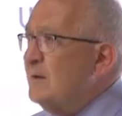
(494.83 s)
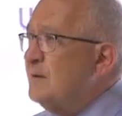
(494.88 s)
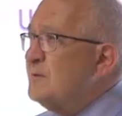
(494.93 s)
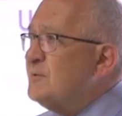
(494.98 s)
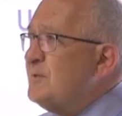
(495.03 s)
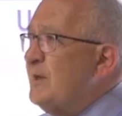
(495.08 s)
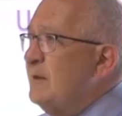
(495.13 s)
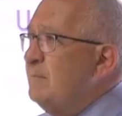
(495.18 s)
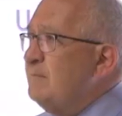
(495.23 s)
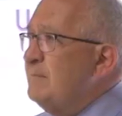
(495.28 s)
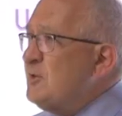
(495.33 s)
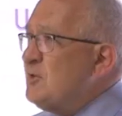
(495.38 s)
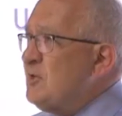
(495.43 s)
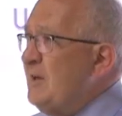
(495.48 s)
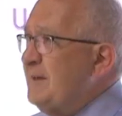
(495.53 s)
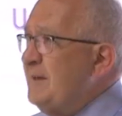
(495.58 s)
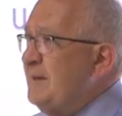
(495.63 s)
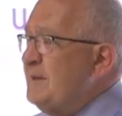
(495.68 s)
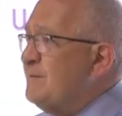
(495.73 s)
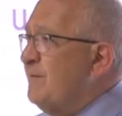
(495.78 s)
So
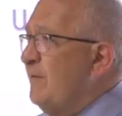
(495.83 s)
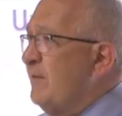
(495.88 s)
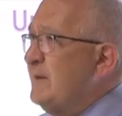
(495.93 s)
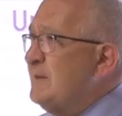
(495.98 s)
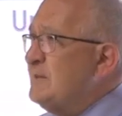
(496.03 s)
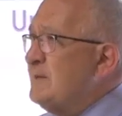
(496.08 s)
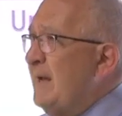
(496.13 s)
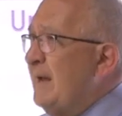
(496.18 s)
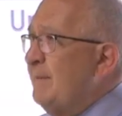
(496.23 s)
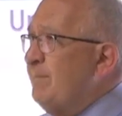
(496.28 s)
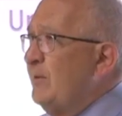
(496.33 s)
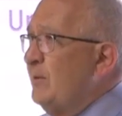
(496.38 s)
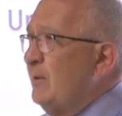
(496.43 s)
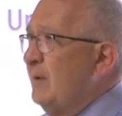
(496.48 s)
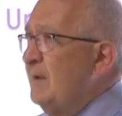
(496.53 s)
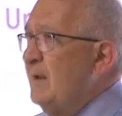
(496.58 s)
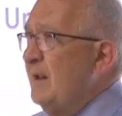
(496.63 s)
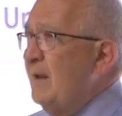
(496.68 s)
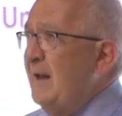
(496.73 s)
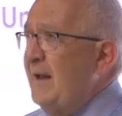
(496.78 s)
machetes, for
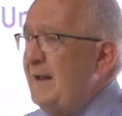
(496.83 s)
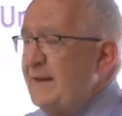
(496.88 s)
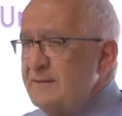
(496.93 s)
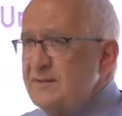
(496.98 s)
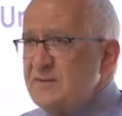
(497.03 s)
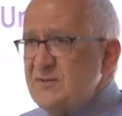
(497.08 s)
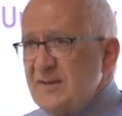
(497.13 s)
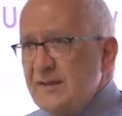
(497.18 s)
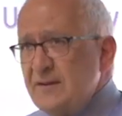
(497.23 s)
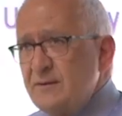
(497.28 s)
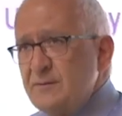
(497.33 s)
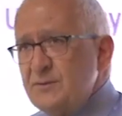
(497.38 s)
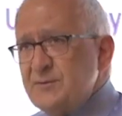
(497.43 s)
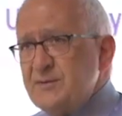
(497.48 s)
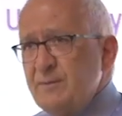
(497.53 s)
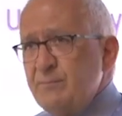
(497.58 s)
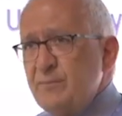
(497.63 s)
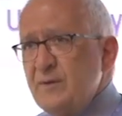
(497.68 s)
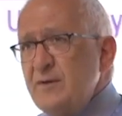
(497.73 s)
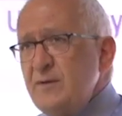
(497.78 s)
example, and sickles
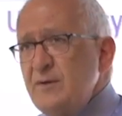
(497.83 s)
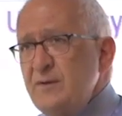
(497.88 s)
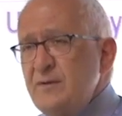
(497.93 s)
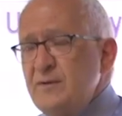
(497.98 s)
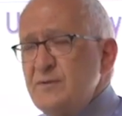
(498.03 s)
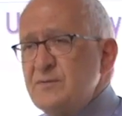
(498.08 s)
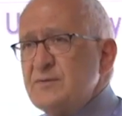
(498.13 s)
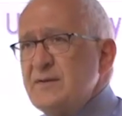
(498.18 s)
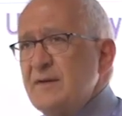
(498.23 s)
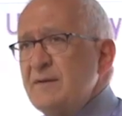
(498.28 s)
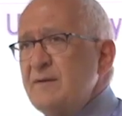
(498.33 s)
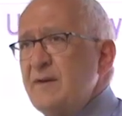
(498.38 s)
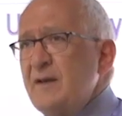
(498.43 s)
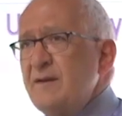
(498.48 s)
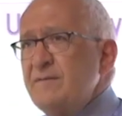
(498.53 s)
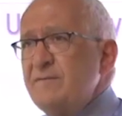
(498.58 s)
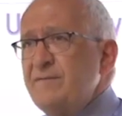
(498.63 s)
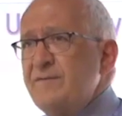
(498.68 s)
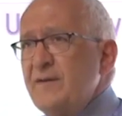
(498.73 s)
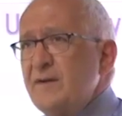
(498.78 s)
that were used
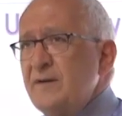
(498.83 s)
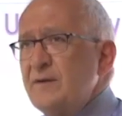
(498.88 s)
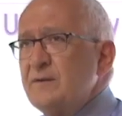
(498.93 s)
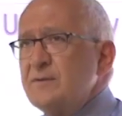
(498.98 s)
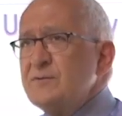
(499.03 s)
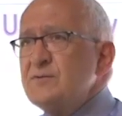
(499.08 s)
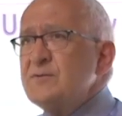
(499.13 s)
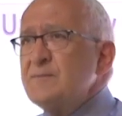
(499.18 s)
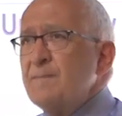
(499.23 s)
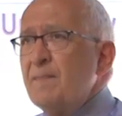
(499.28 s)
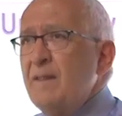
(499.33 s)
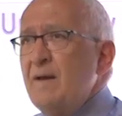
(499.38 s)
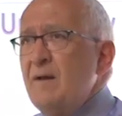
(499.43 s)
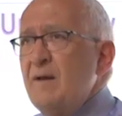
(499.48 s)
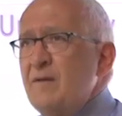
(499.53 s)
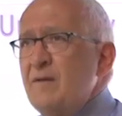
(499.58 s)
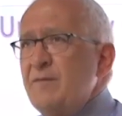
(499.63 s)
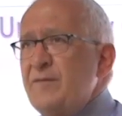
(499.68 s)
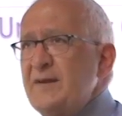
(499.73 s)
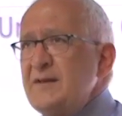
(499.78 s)
in fields,
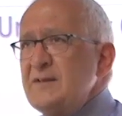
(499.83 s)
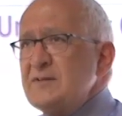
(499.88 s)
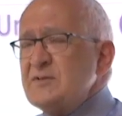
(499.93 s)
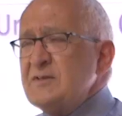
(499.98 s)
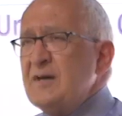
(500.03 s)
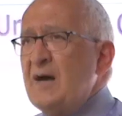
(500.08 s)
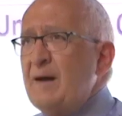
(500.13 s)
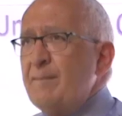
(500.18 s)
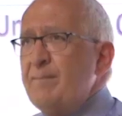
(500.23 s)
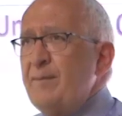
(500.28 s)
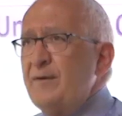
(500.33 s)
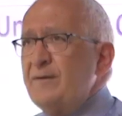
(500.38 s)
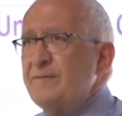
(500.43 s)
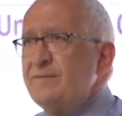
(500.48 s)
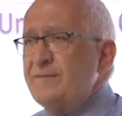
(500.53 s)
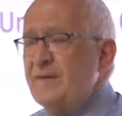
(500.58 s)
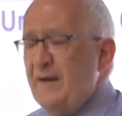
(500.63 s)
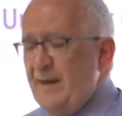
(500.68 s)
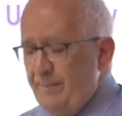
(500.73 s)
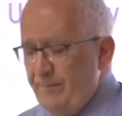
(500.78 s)
these type
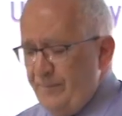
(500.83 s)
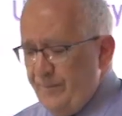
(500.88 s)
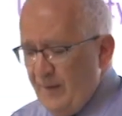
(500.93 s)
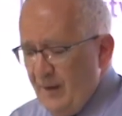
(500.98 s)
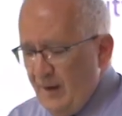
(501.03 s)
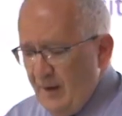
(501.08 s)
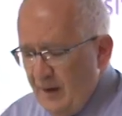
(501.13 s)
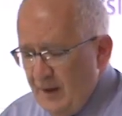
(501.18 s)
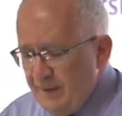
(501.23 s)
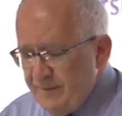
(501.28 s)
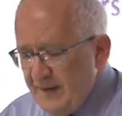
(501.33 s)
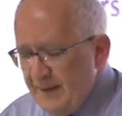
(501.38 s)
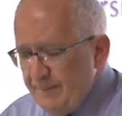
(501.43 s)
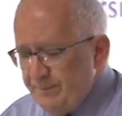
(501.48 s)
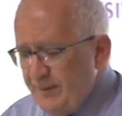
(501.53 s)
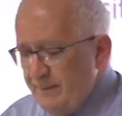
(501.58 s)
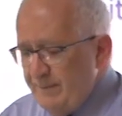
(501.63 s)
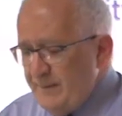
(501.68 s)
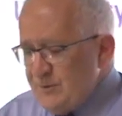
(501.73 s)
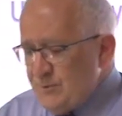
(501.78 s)
of
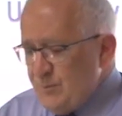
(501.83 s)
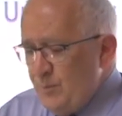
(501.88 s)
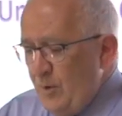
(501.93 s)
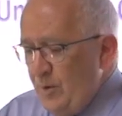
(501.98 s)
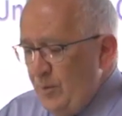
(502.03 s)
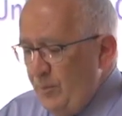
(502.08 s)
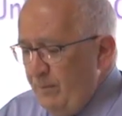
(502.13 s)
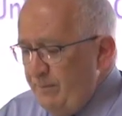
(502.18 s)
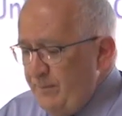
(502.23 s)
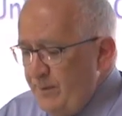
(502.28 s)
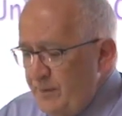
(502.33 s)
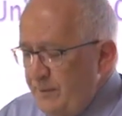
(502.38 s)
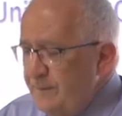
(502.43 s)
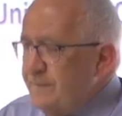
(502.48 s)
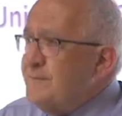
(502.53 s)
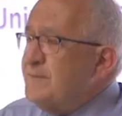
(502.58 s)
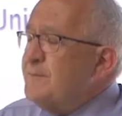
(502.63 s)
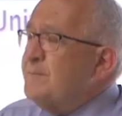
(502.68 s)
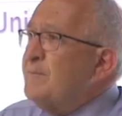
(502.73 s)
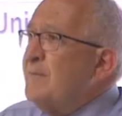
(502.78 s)
implements were
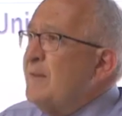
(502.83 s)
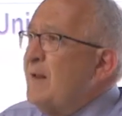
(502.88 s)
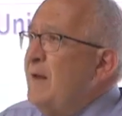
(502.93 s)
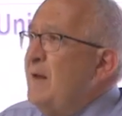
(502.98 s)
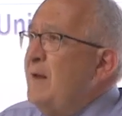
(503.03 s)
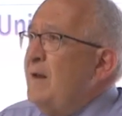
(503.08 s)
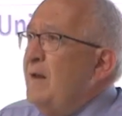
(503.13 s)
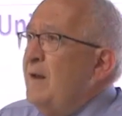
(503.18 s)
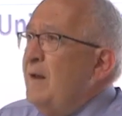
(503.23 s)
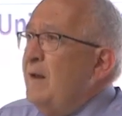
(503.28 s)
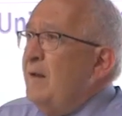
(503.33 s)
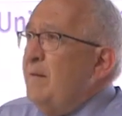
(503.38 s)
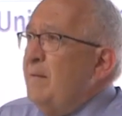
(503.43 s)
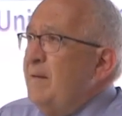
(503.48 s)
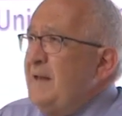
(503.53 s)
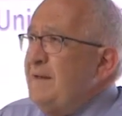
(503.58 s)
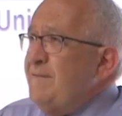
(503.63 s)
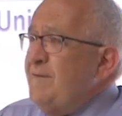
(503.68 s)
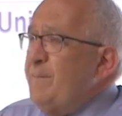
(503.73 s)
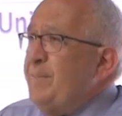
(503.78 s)
removed,
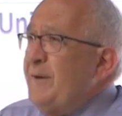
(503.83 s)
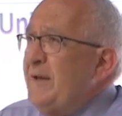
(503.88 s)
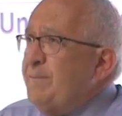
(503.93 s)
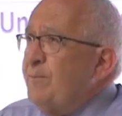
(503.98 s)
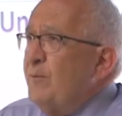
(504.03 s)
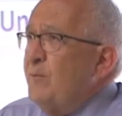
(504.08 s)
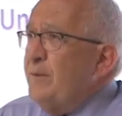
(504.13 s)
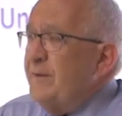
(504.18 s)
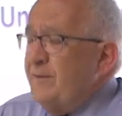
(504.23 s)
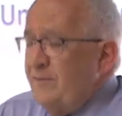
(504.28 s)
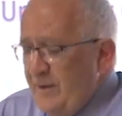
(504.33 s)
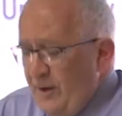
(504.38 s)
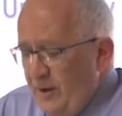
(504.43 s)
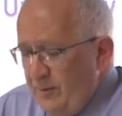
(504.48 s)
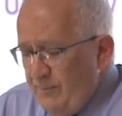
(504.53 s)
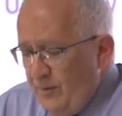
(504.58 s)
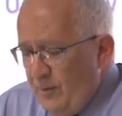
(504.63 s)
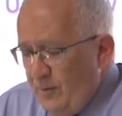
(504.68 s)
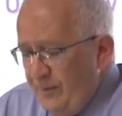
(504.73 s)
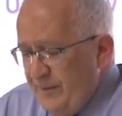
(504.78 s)
leaving people with
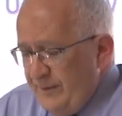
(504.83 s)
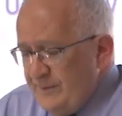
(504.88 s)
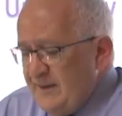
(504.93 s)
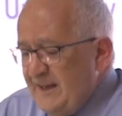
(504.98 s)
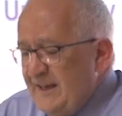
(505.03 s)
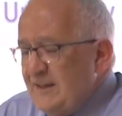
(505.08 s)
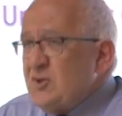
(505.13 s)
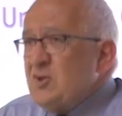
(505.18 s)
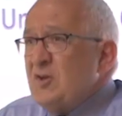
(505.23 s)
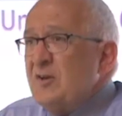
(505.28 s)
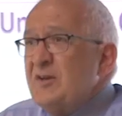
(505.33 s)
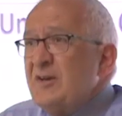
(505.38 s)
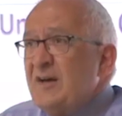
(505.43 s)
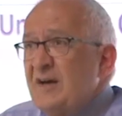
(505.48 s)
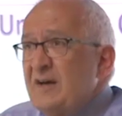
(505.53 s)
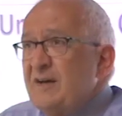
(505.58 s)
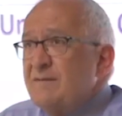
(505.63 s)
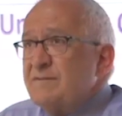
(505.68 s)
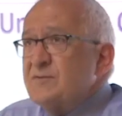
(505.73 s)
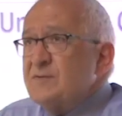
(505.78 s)
no more than kitchen
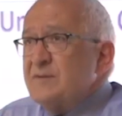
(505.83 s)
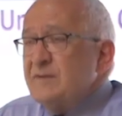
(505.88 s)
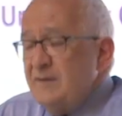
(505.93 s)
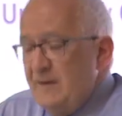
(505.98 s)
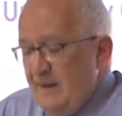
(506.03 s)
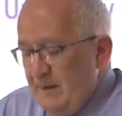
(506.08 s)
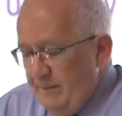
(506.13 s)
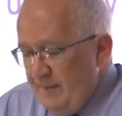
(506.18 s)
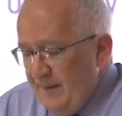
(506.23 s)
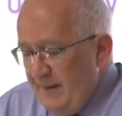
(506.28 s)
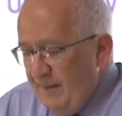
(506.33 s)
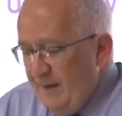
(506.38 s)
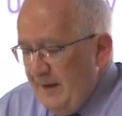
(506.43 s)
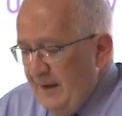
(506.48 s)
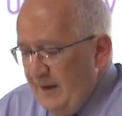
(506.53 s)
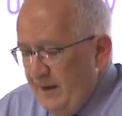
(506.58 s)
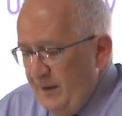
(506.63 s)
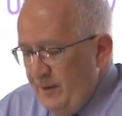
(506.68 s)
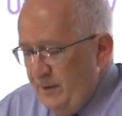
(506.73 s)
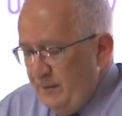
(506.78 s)
knives, you know, in
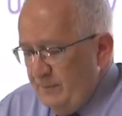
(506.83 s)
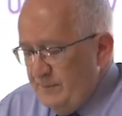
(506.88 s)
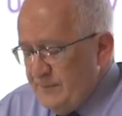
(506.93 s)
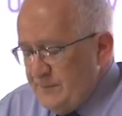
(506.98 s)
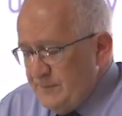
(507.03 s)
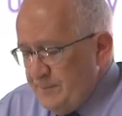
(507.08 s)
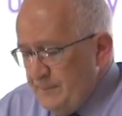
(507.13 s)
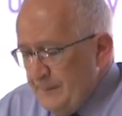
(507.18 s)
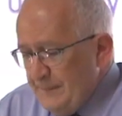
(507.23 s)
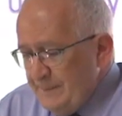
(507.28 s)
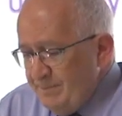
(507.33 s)
their homes.